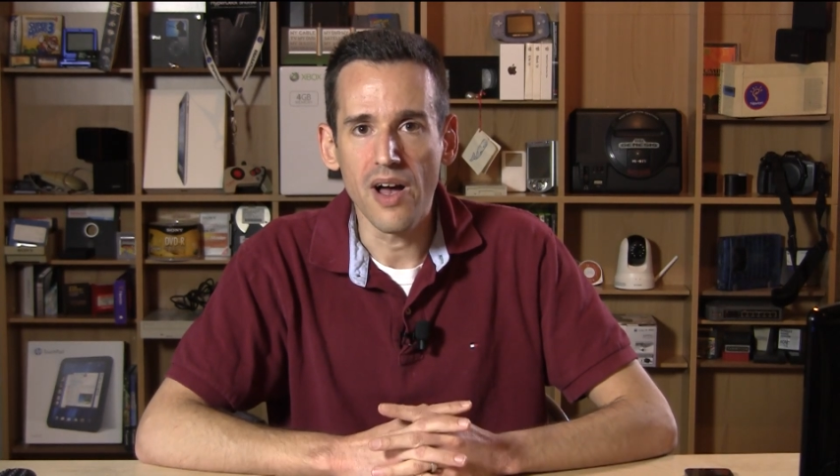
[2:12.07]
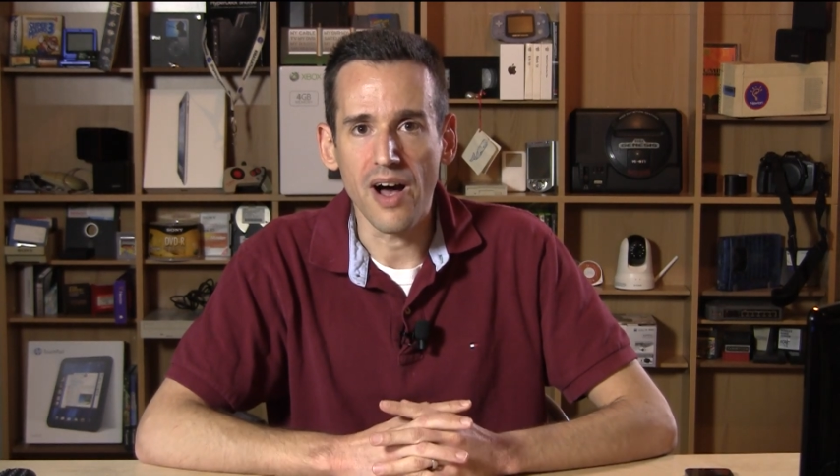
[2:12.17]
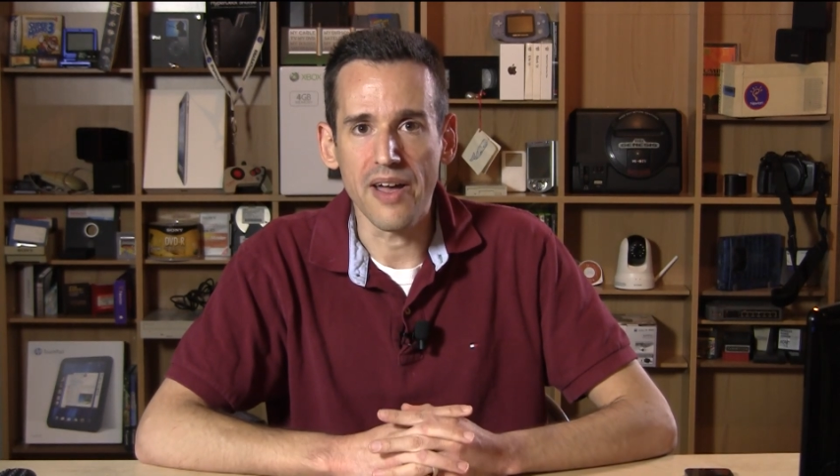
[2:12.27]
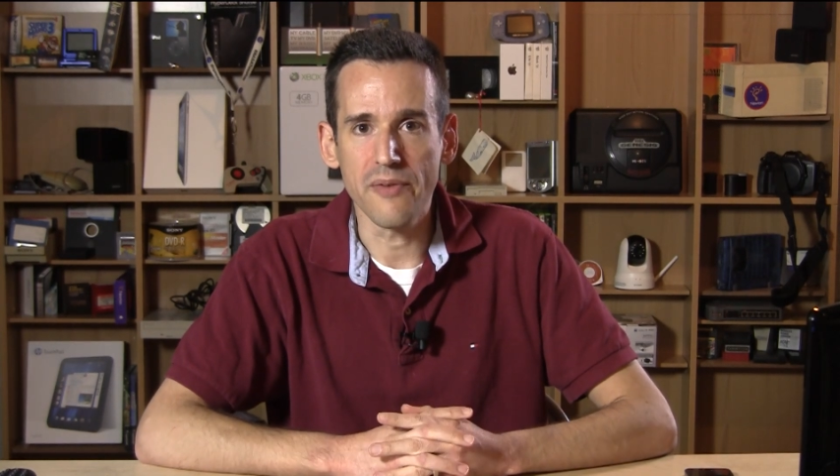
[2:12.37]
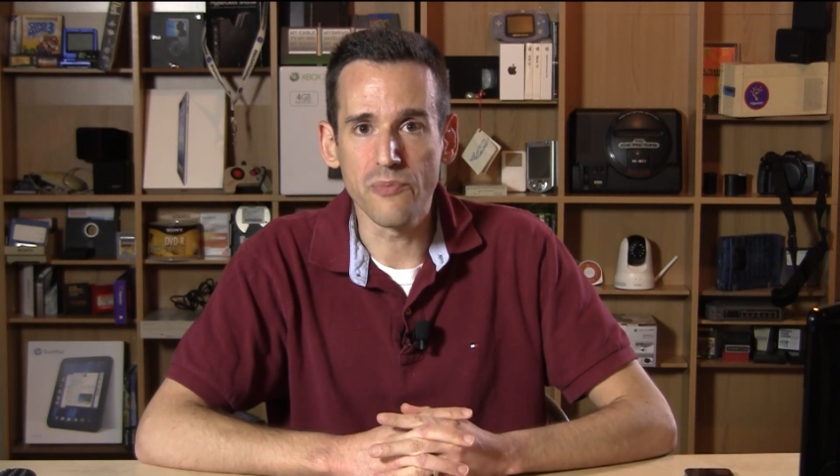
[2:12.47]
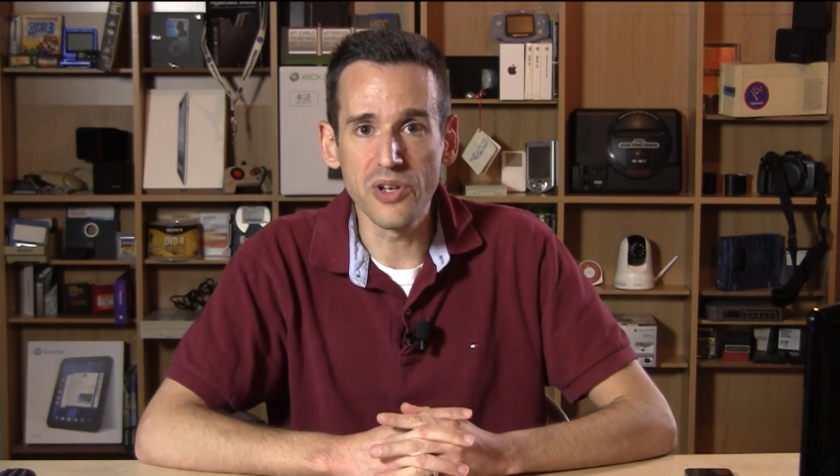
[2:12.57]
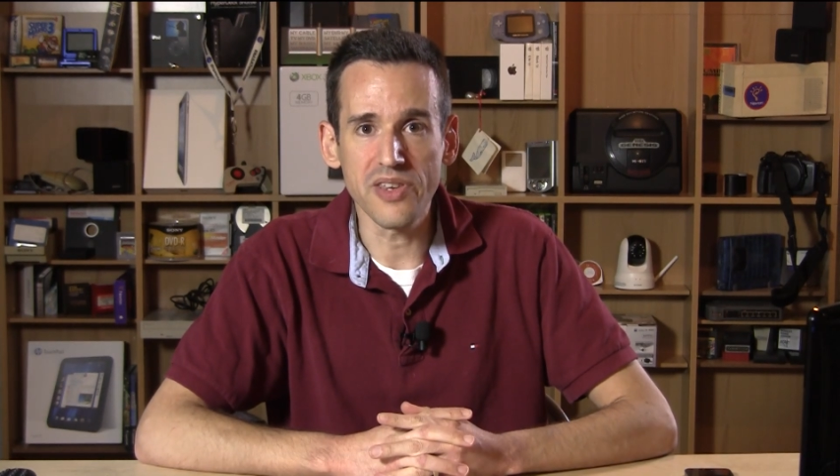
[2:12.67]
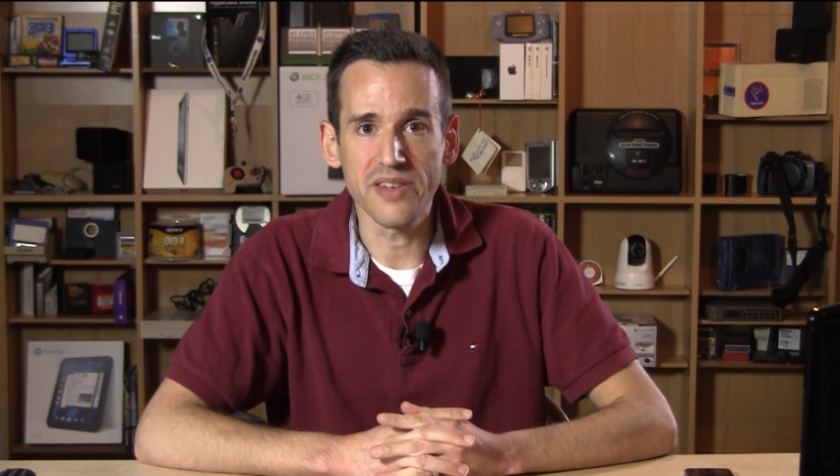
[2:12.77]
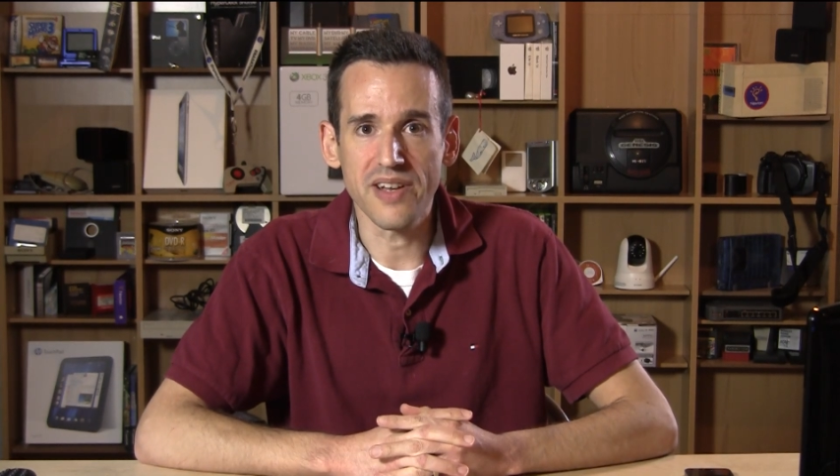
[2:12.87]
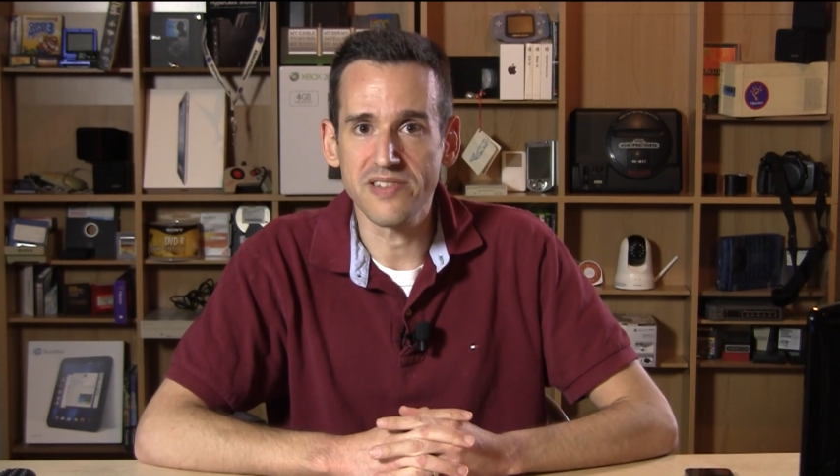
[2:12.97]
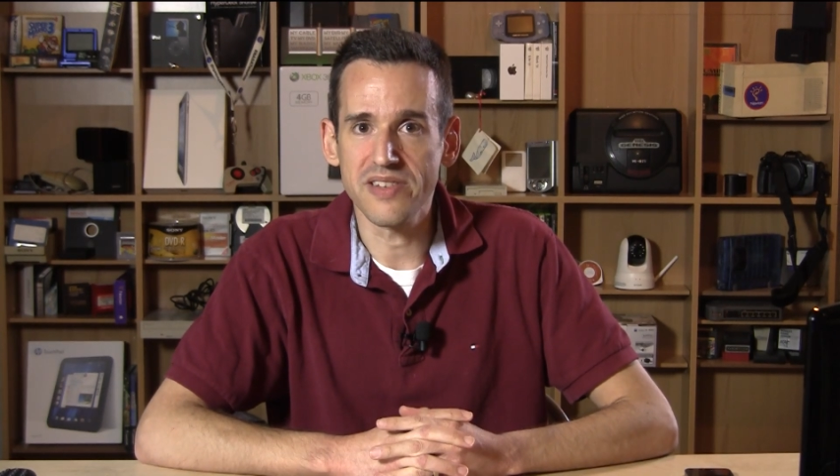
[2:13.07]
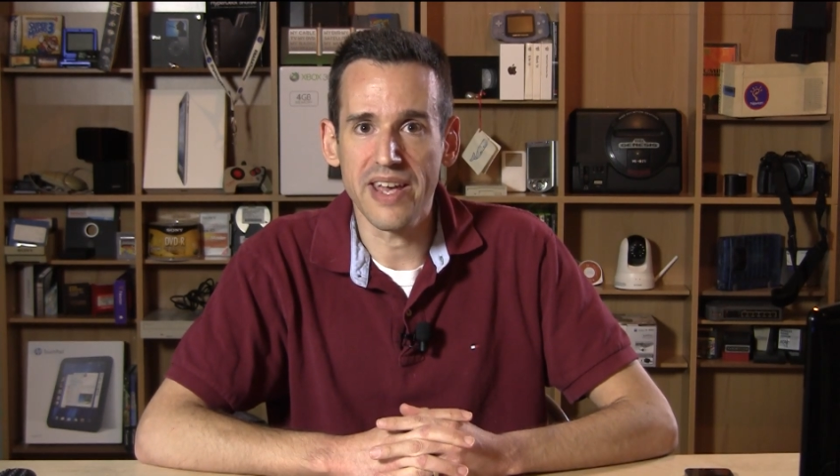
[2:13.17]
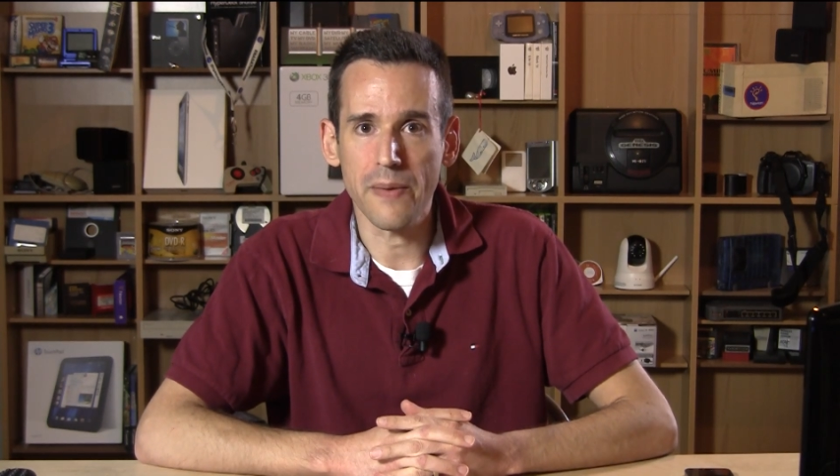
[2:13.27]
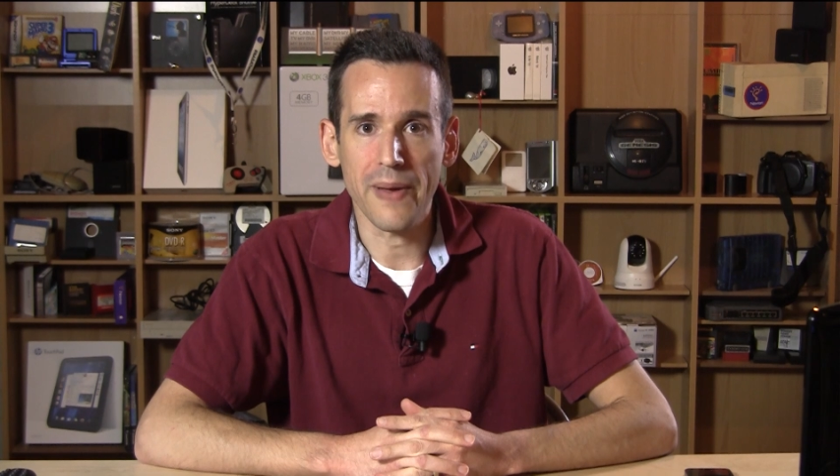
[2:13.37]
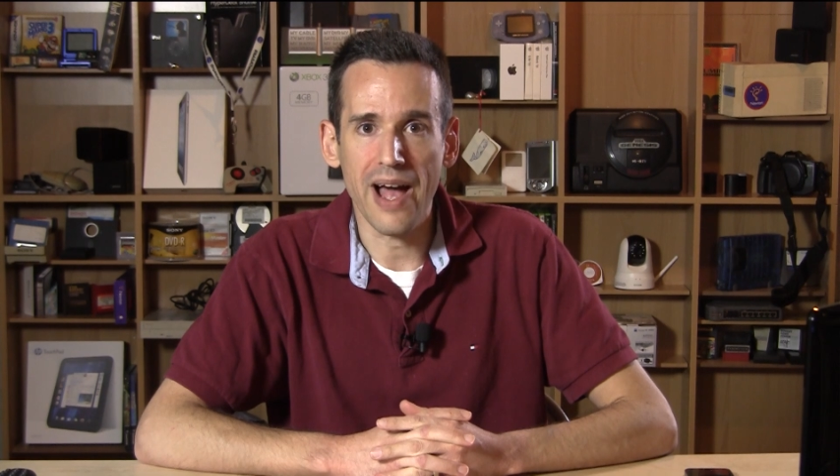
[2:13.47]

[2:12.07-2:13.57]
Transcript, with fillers: uh, it really doesn't take a